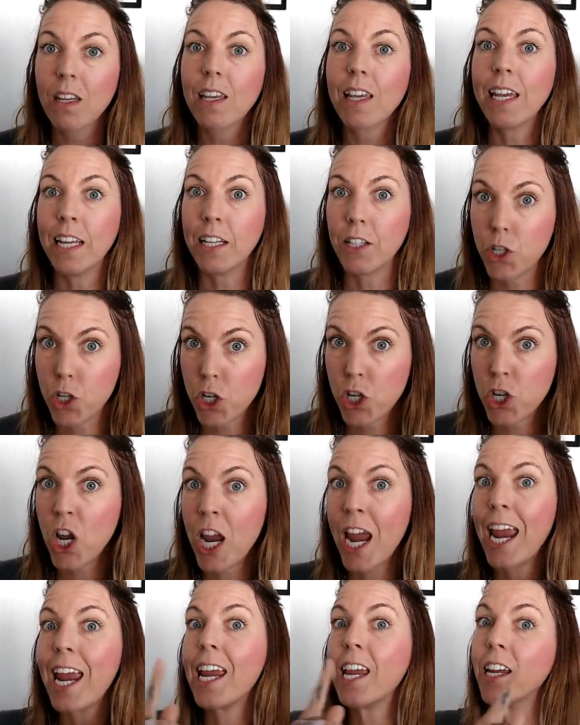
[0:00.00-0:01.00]
It
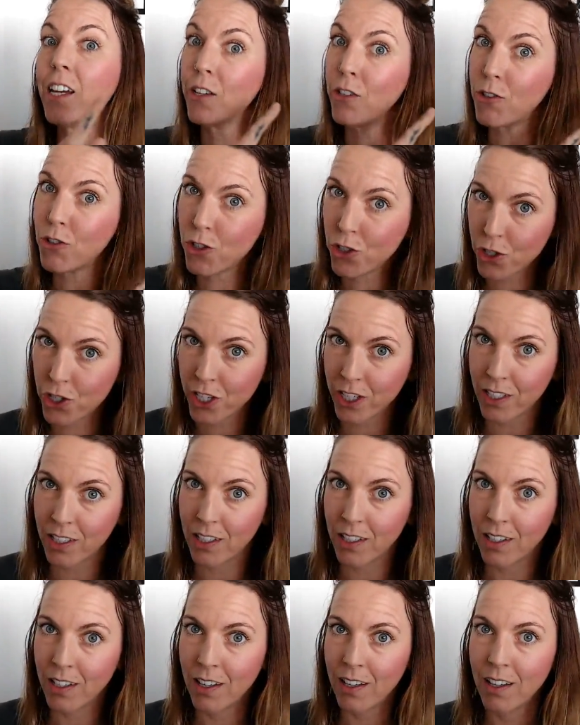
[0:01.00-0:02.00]
changed
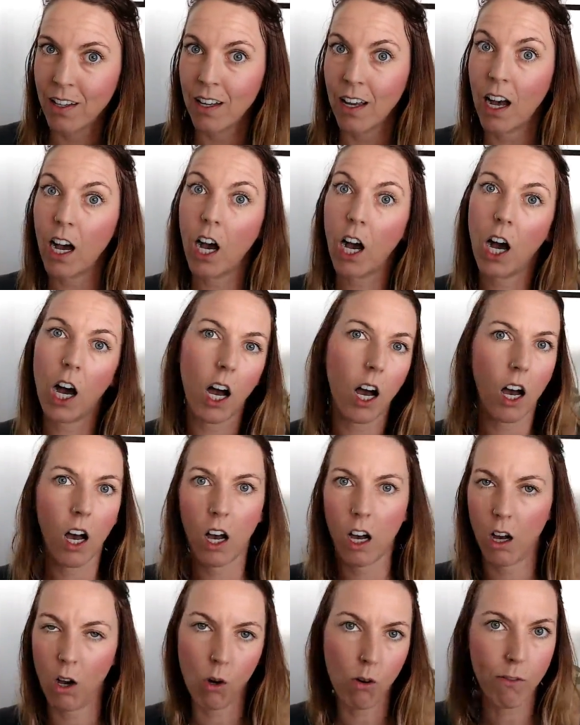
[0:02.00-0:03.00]

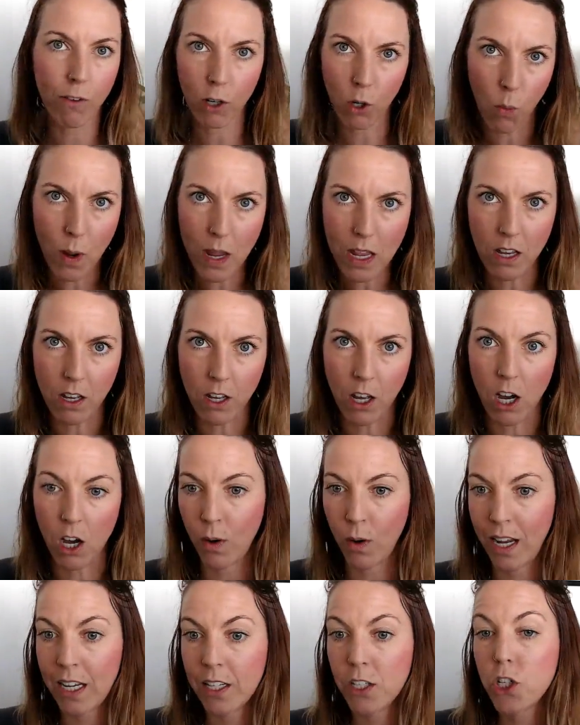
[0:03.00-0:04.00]
over a week ago.
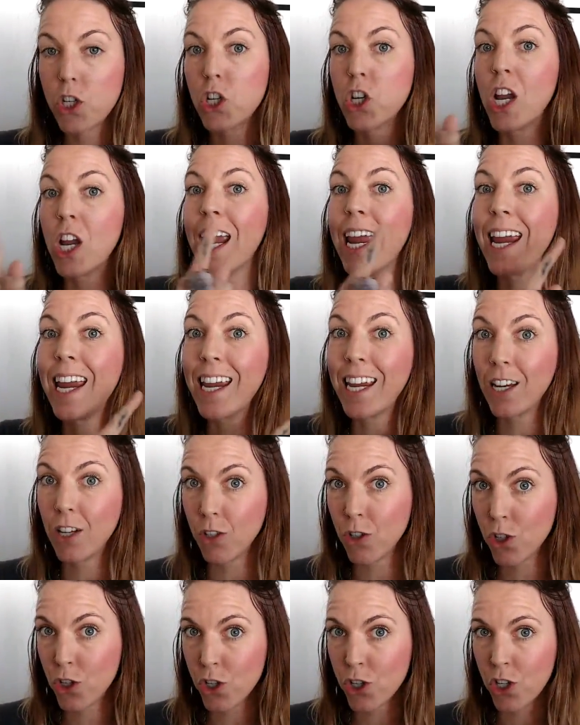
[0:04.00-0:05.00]
It
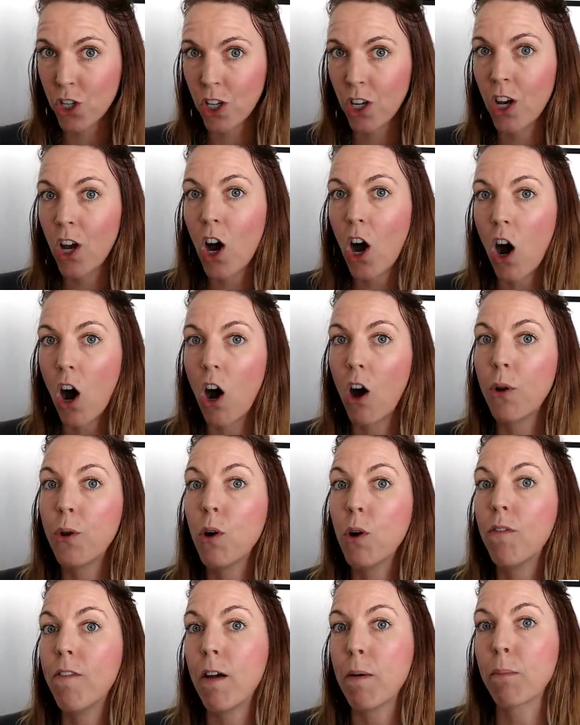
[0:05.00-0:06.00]
changed on
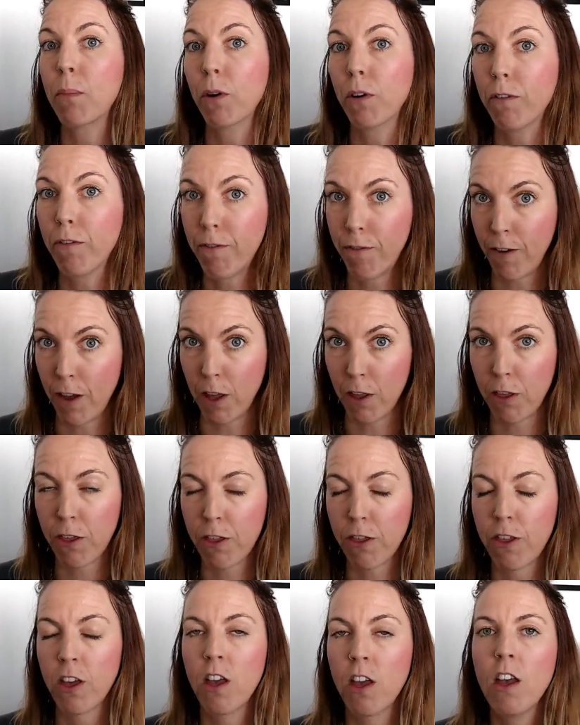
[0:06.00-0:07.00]
November
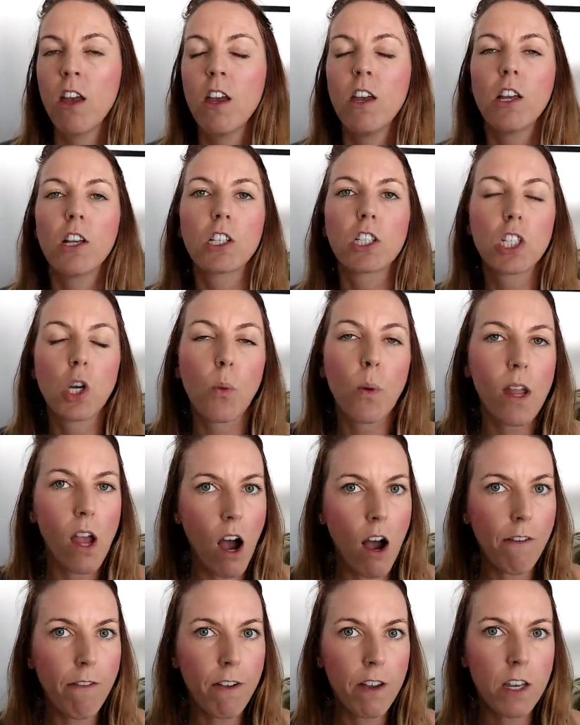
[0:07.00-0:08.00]
5th. So we
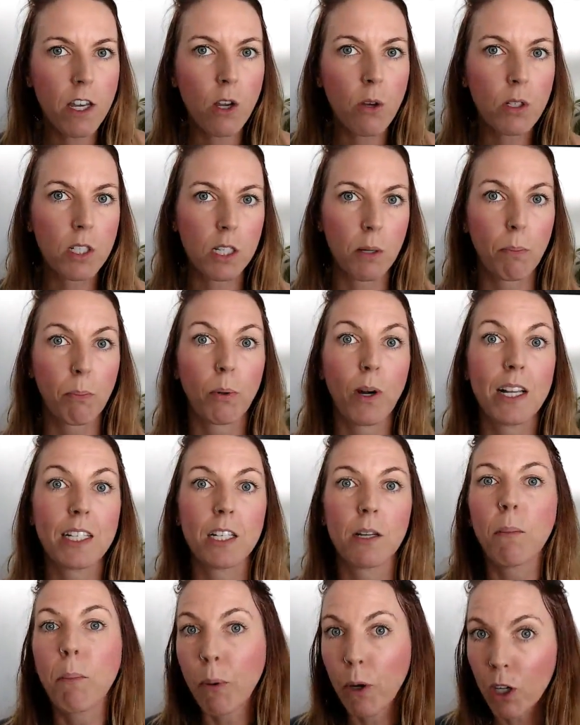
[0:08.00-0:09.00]
often use the
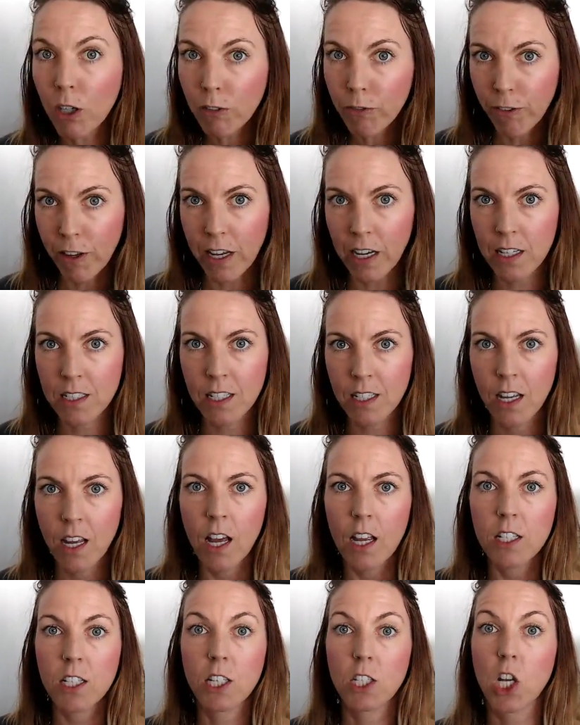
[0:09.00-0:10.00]
present perfect
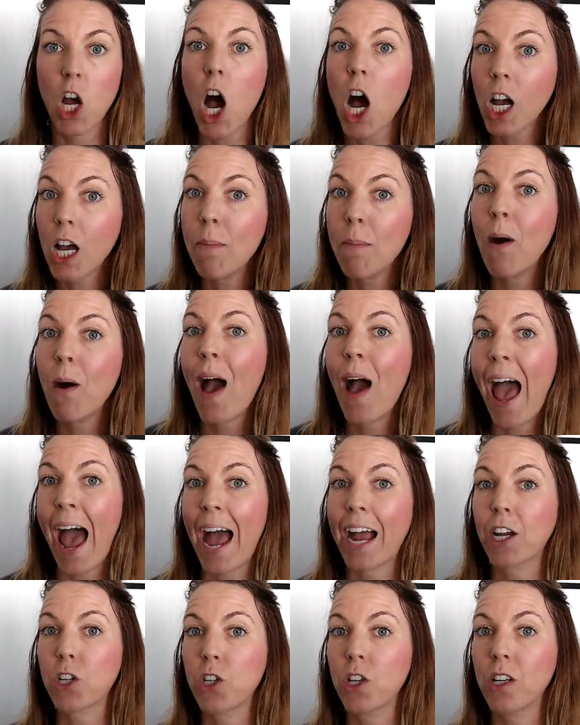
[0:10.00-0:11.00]
to talk about
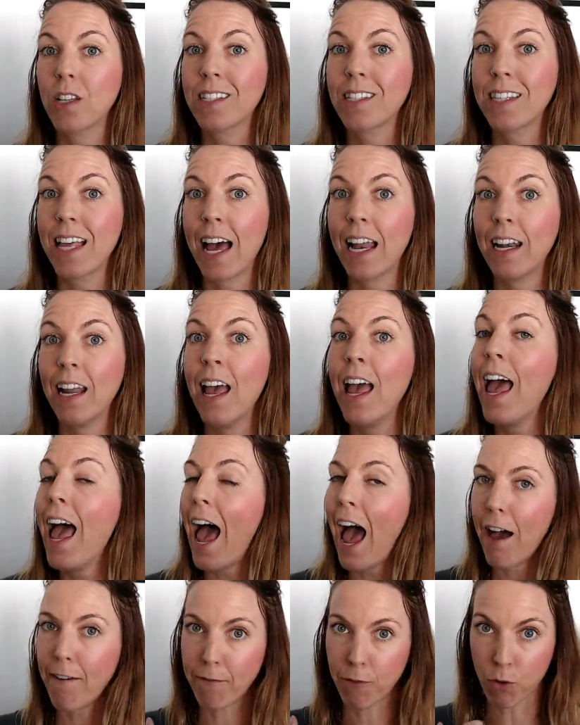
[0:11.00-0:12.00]
actions that
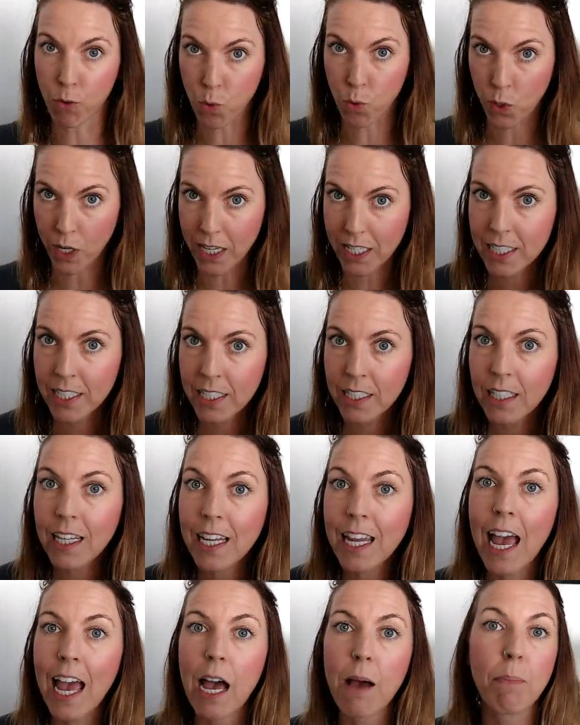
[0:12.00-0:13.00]
have recently
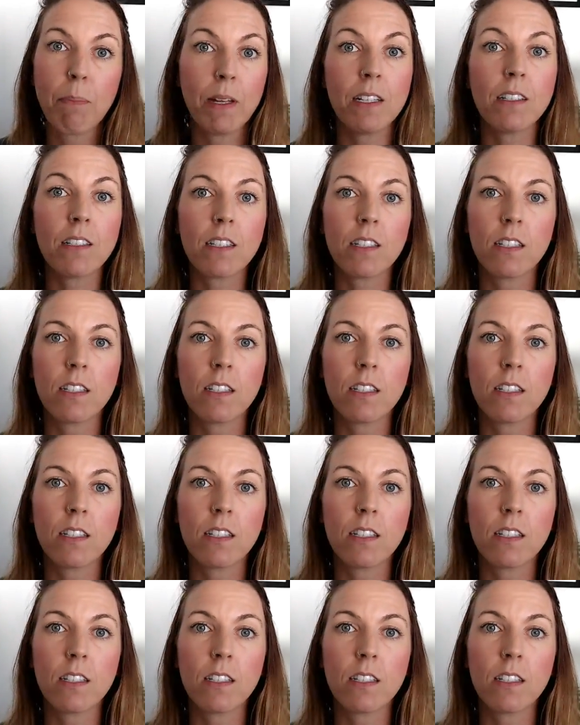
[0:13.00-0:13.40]
happened,